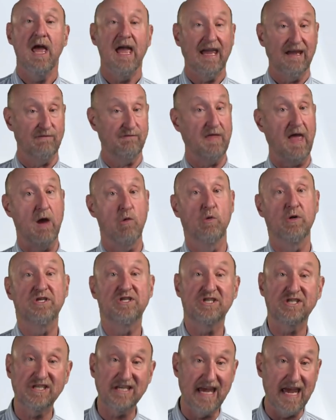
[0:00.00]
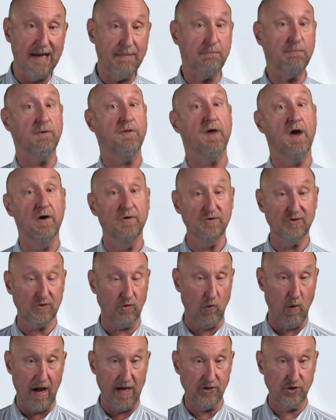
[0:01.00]
if they would skip those
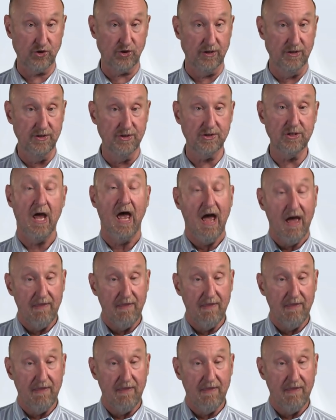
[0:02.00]
questions,